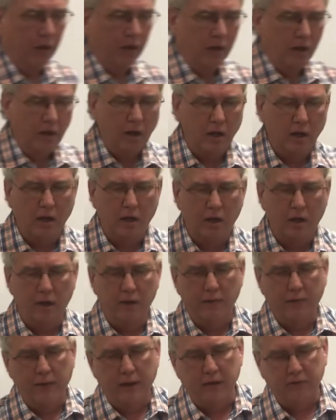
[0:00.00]

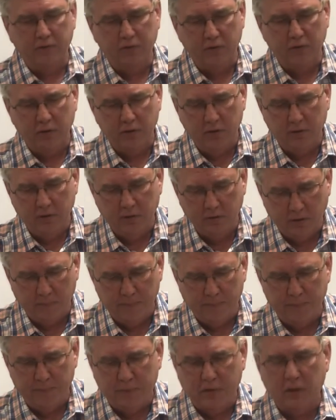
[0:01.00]
and that's the
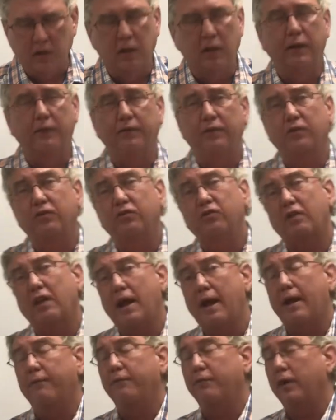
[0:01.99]
clef, the
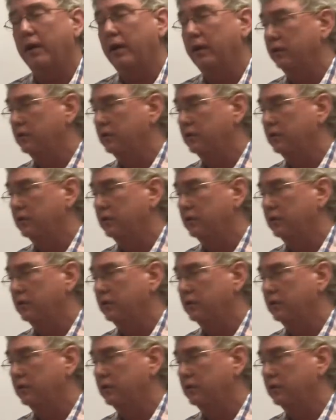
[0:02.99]
staff that